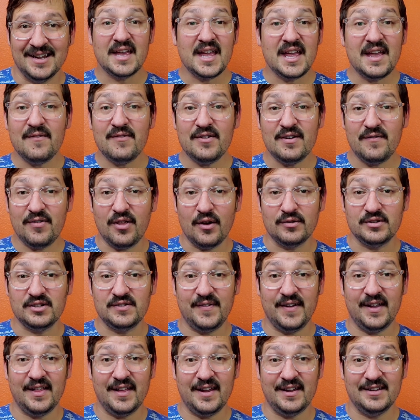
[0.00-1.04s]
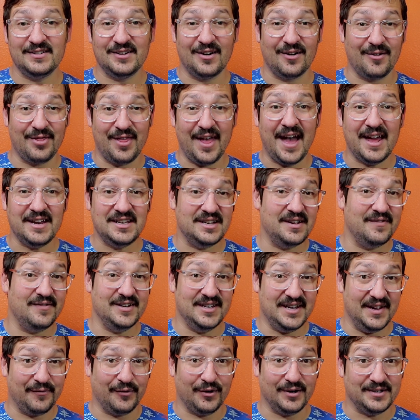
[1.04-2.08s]
even if those feelings are that of
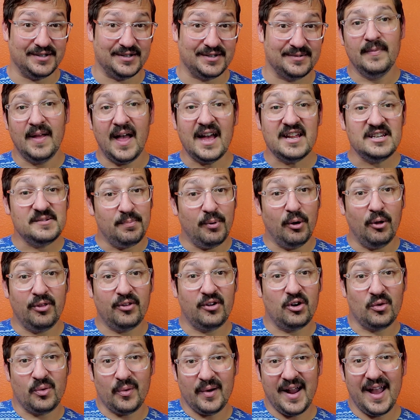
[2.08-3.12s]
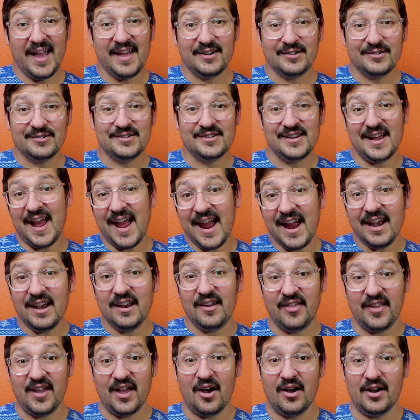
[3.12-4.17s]
indifference. As both creators and
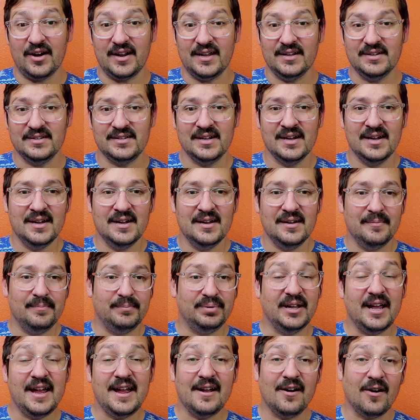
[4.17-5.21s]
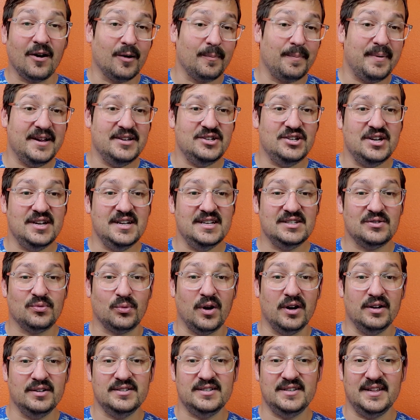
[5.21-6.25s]
the audience, playing RPGs
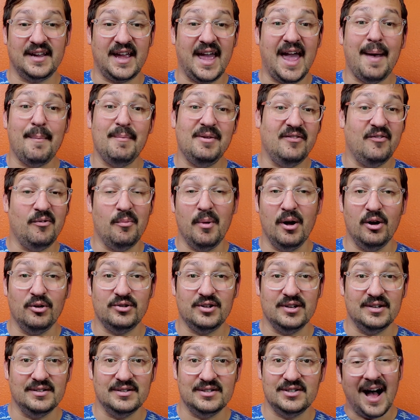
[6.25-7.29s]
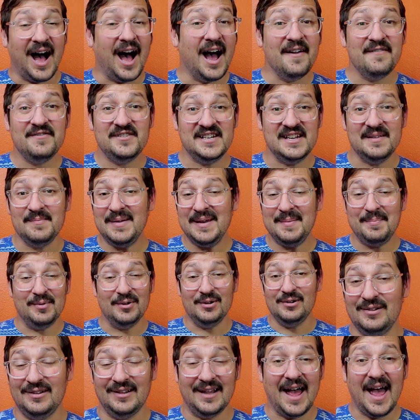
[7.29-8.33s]
runs the gamut of emotions. I've seen
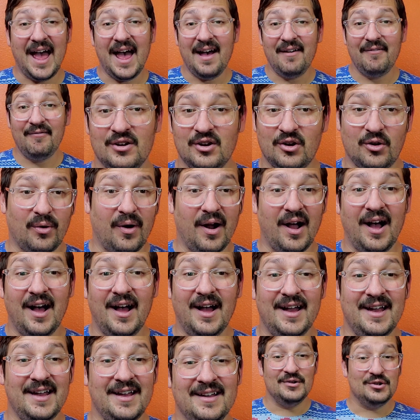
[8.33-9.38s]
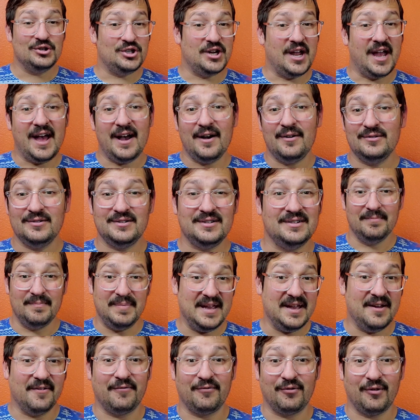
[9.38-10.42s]
people laugh, cry, shout, be
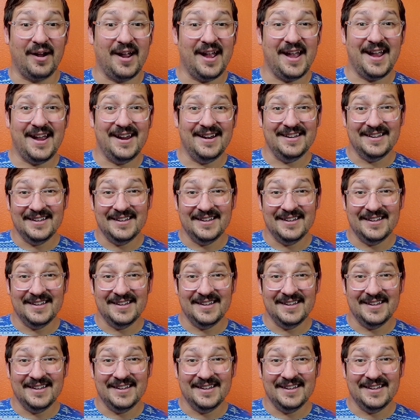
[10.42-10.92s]
afraid,